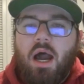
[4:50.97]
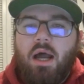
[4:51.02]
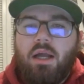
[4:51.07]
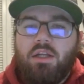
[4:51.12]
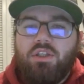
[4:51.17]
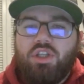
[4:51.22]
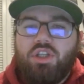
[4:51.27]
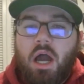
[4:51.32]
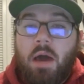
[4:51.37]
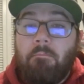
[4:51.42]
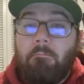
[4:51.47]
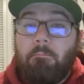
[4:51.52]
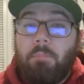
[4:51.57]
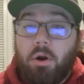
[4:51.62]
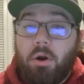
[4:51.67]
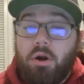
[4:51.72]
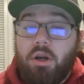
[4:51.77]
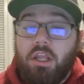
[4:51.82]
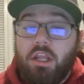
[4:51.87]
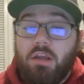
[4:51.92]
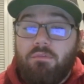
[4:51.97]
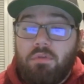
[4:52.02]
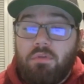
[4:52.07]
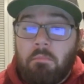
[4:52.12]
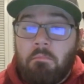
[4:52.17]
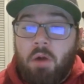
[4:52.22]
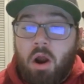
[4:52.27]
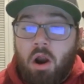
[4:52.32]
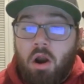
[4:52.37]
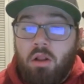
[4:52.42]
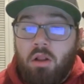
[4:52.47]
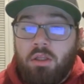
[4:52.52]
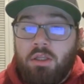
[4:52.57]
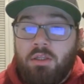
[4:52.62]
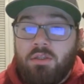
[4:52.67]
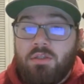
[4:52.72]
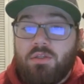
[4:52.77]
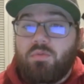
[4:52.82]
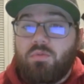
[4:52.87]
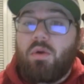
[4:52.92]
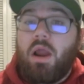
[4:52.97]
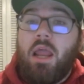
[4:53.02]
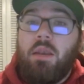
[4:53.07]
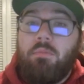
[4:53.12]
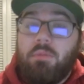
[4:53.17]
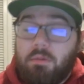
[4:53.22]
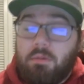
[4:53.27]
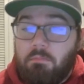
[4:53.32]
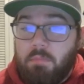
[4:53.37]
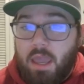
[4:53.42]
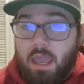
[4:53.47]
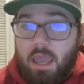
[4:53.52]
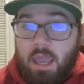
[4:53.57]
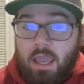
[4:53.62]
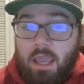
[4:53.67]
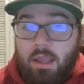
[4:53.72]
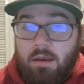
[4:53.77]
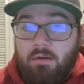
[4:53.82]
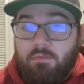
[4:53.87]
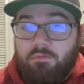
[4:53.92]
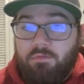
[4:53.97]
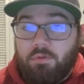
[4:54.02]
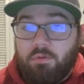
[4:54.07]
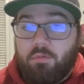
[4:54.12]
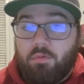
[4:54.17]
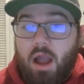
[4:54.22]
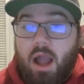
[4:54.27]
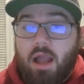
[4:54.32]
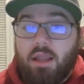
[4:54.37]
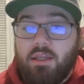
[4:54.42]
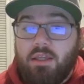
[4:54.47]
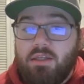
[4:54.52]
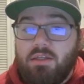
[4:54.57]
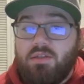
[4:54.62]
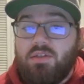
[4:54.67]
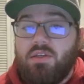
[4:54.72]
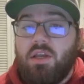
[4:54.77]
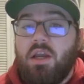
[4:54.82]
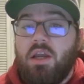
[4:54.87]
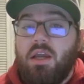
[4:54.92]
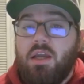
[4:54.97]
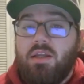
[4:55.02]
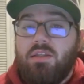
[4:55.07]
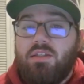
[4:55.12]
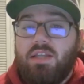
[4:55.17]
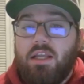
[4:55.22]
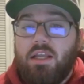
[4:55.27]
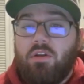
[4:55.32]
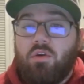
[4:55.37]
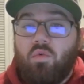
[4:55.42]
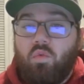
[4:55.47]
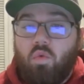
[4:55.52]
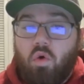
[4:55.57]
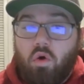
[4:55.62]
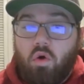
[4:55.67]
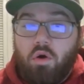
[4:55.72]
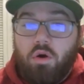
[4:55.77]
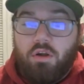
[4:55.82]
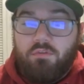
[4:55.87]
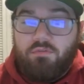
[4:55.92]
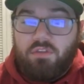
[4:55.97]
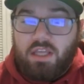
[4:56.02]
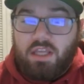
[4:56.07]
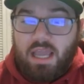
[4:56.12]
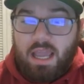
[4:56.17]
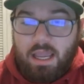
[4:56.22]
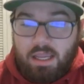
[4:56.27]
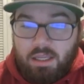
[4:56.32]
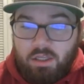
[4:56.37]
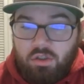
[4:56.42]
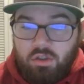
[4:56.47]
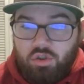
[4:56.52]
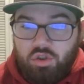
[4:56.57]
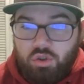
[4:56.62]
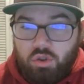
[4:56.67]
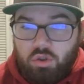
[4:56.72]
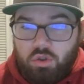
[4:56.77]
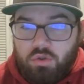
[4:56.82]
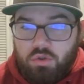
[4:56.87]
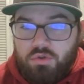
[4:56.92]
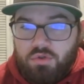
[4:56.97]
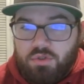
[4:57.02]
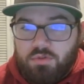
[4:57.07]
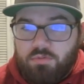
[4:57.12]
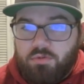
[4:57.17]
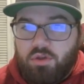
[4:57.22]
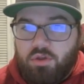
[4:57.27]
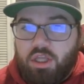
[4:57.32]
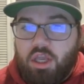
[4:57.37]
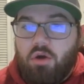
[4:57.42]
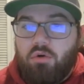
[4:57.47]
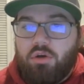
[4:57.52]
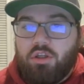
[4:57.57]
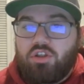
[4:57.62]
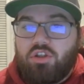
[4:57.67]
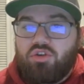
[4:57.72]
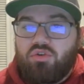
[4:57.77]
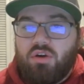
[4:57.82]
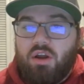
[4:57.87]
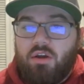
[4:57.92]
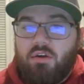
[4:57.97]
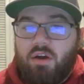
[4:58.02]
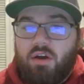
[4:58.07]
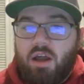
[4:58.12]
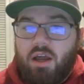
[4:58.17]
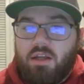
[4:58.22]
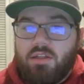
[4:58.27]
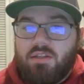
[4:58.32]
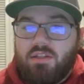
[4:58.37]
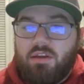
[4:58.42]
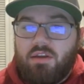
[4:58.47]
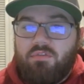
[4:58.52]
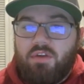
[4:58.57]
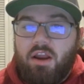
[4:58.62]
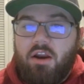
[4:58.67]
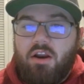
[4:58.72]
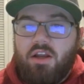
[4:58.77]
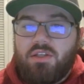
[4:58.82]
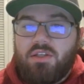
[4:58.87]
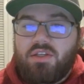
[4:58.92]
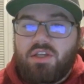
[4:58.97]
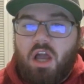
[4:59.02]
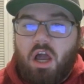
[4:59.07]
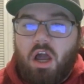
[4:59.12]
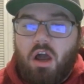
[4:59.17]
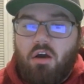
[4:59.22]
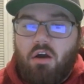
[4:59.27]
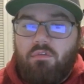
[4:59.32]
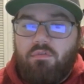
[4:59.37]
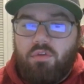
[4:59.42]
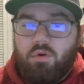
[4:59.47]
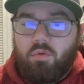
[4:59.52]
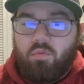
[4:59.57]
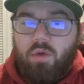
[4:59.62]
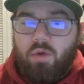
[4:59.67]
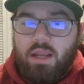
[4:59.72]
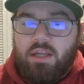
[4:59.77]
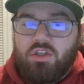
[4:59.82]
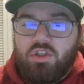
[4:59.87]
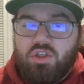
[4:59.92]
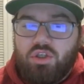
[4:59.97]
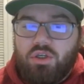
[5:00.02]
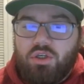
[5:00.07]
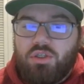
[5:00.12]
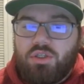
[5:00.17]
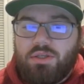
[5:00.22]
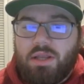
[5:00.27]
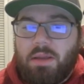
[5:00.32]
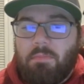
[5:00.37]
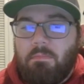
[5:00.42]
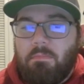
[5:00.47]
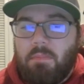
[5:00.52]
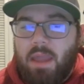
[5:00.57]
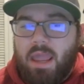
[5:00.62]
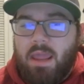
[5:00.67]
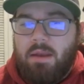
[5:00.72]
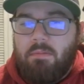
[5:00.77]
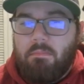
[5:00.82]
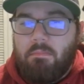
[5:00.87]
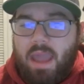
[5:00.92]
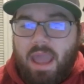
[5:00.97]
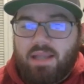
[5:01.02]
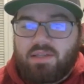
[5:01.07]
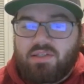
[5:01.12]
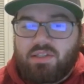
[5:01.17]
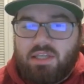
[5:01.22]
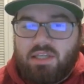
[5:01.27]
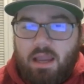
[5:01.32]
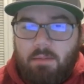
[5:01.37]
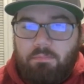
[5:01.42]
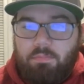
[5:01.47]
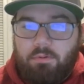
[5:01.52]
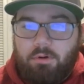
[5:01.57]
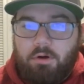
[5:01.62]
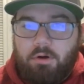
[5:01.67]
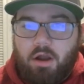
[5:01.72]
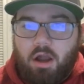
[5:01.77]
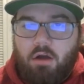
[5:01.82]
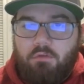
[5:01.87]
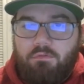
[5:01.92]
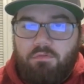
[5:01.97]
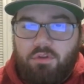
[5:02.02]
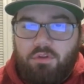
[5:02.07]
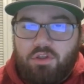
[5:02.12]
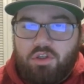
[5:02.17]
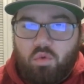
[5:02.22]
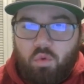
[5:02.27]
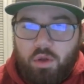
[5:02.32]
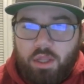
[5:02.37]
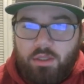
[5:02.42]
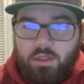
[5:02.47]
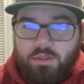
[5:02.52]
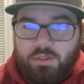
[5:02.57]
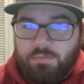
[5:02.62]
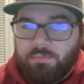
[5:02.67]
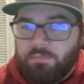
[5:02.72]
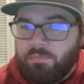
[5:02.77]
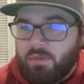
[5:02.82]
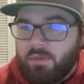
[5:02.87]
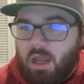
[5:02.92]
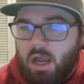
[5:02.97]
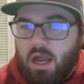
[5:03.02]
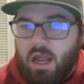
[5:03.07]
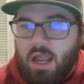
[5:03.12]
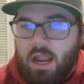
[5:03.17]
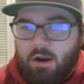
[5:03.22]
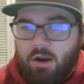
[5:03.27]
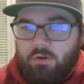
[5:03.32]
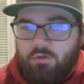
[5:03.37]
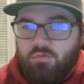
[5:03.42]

John Birdie of the Marlins, Ryan McMahon for the Rockies, Taylor Ward of the Angels, Leody Tavares of the Rangers, and Max Kepler of the Twins. Harold